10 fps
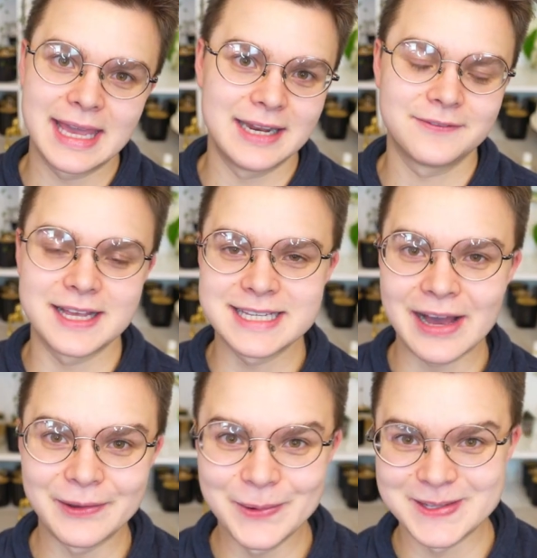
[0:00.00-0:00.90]
And if they
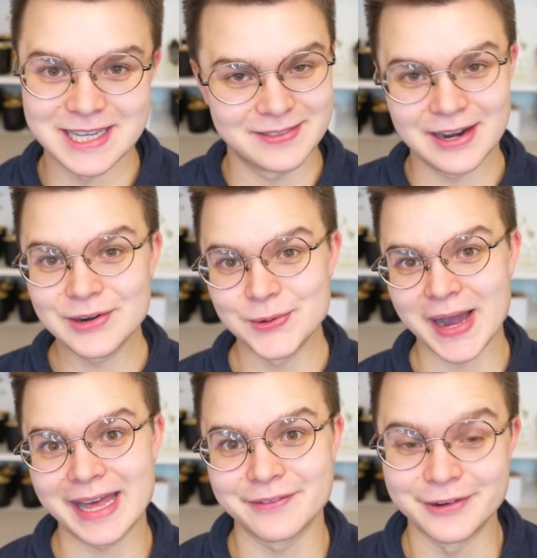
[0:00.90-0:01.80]
tell you it's in there, you
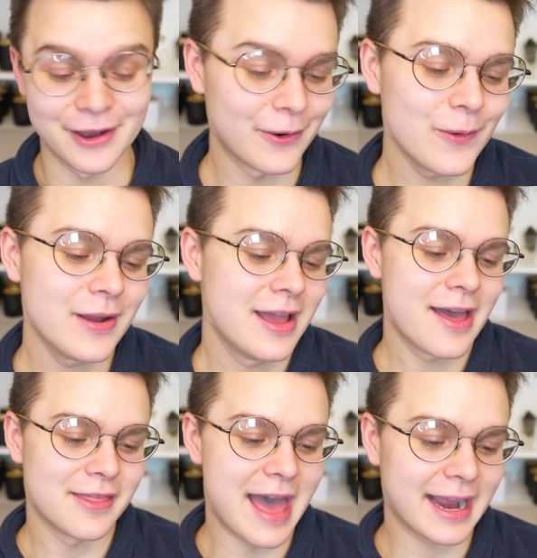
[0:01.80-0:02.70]
kind of know
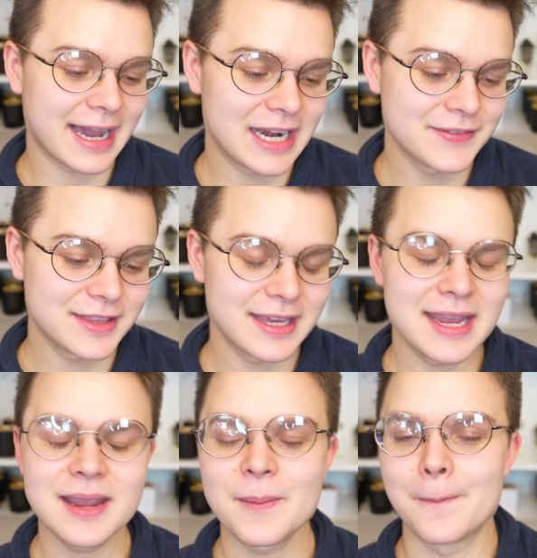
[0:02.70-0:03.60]
that kind of a
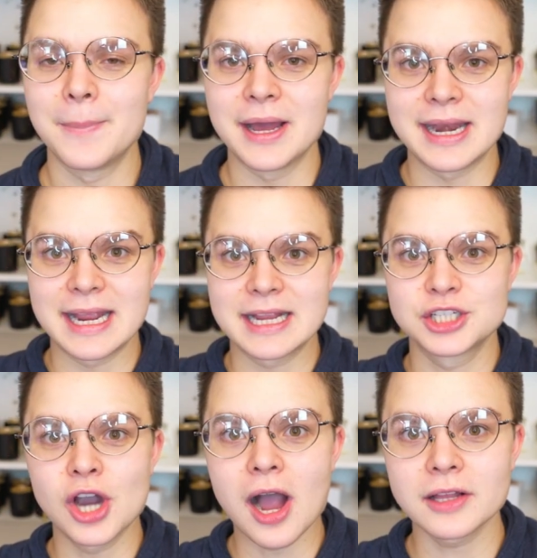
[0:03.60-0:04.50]
thing. But
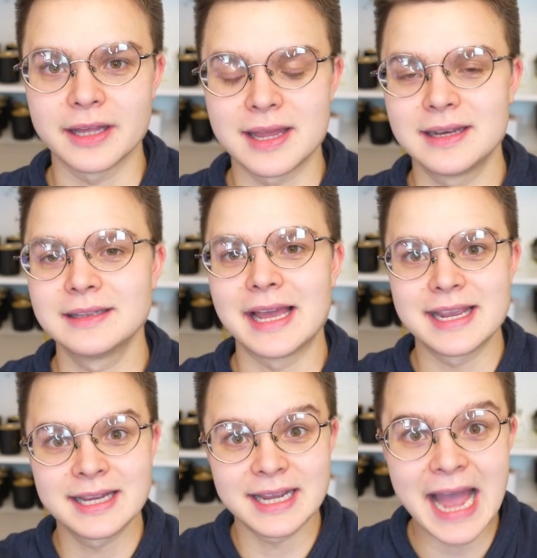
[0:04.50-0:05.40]
chocolate,
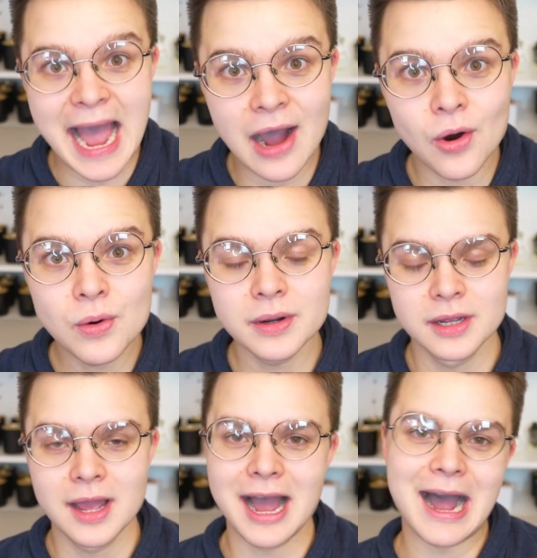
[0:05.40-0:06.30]
like cacao,
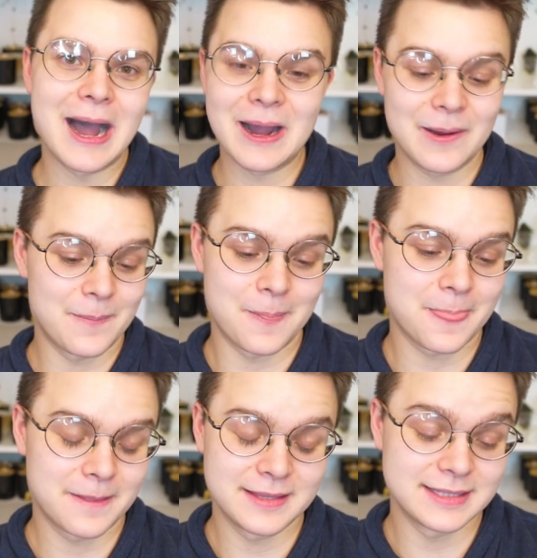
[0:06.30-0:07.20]
um,
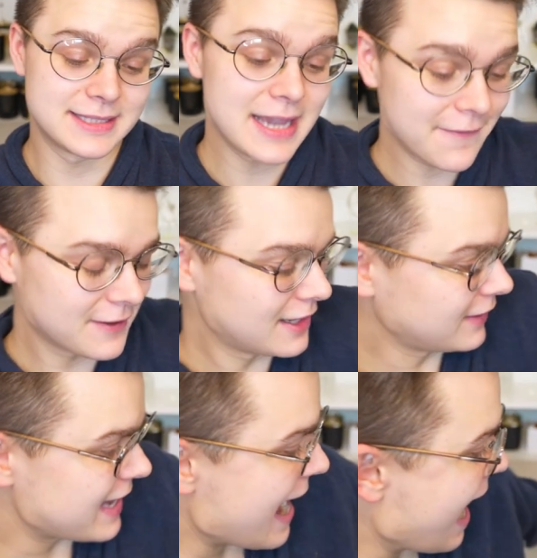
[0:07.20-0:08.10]

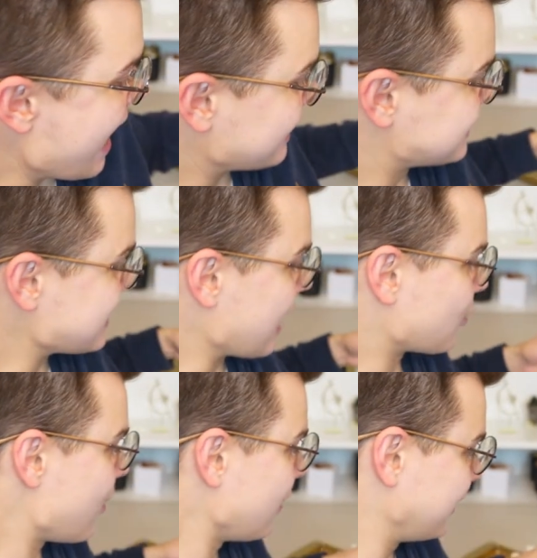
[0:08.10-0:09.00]
definitely adds that
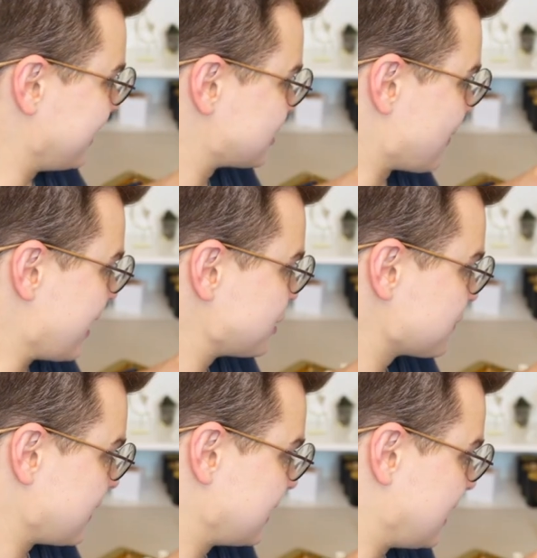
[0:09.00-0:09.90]
quality. So I
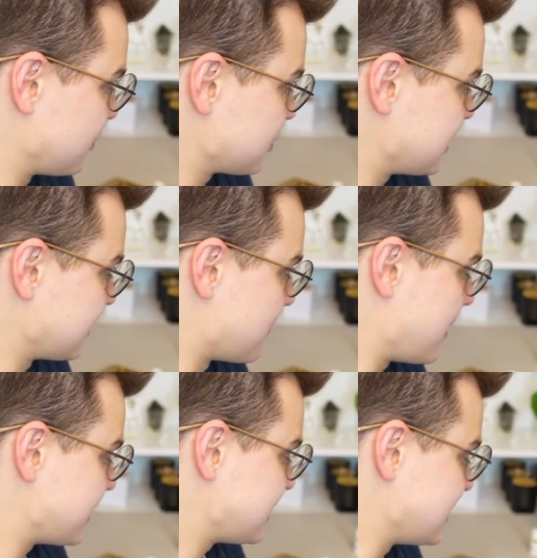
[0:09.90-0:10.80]
just find it interesting that
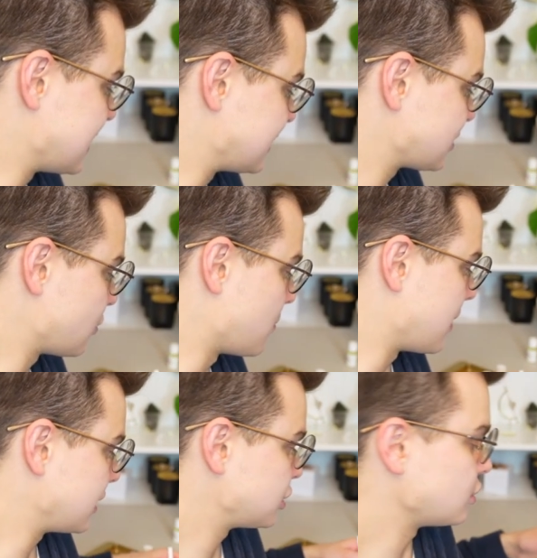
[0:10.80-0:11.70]
Makesy does so
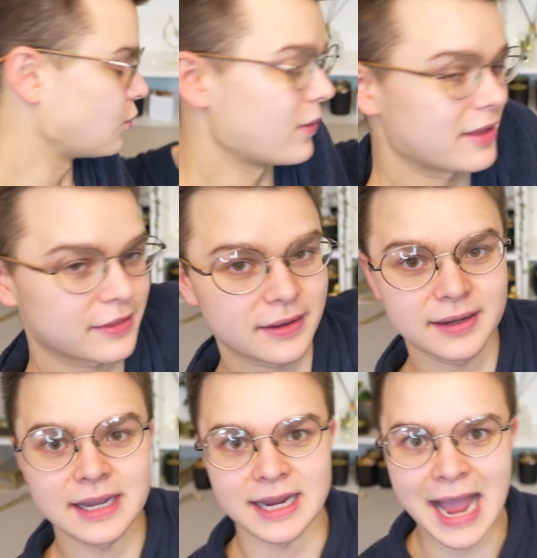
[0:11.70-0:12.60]
much with
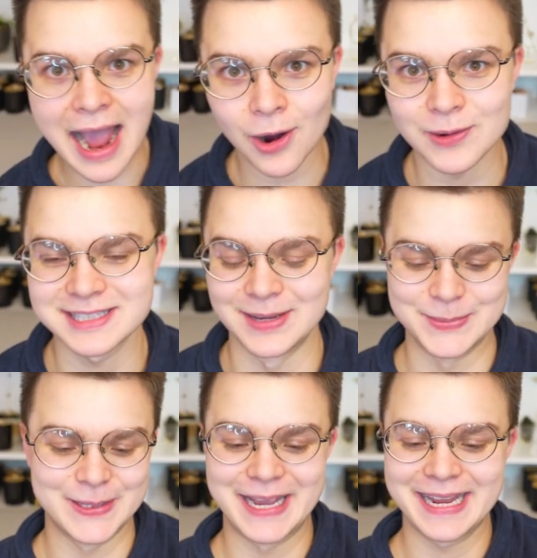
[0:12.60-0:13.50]
cacao, it
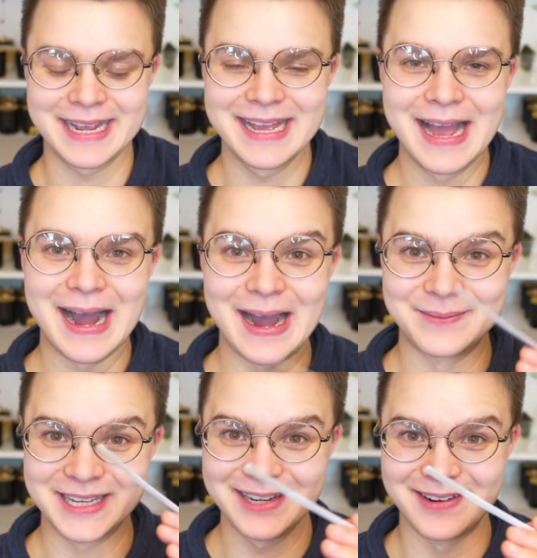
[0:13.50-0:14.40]
seems like. Um,
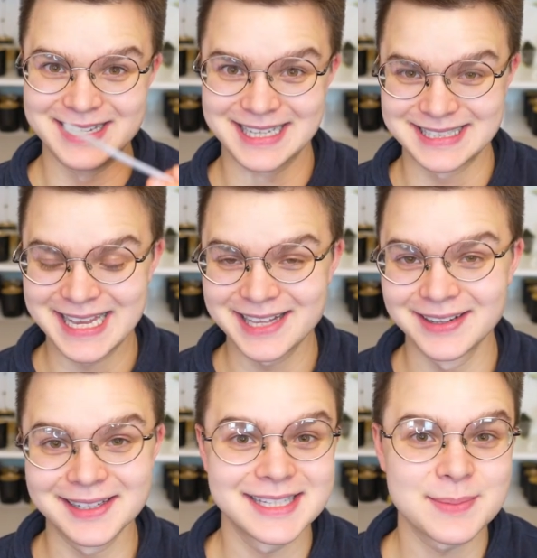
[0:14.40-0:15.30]
but anyways, let's take a
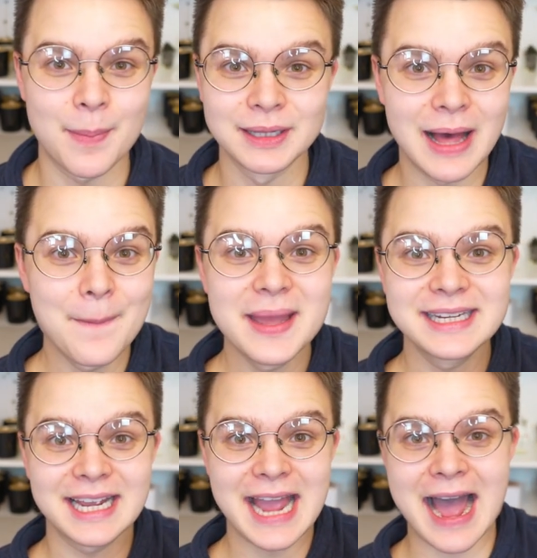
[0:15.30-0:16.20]
look at this plum
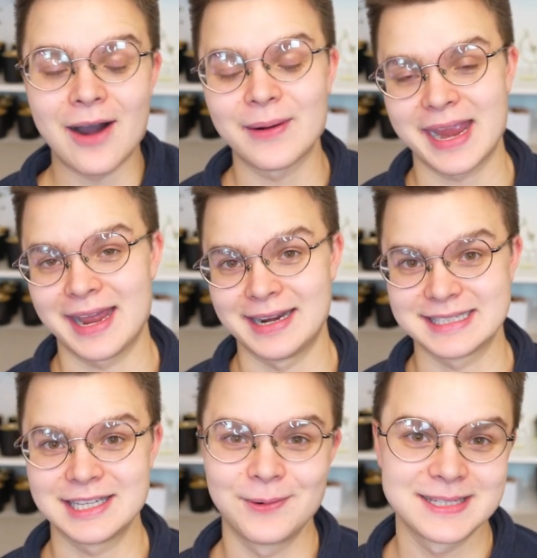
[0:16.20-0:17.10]
and cacao and
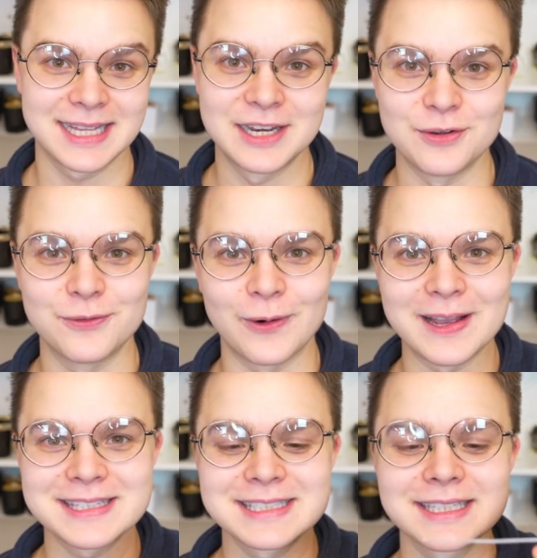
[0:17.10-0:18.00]
see what it's gonna do for
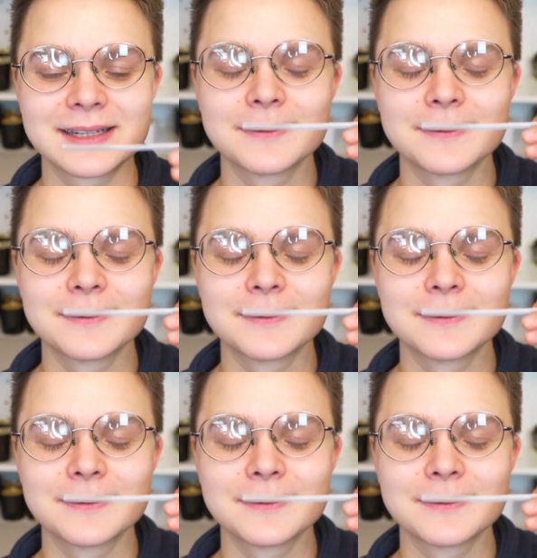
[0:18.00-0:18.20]
us.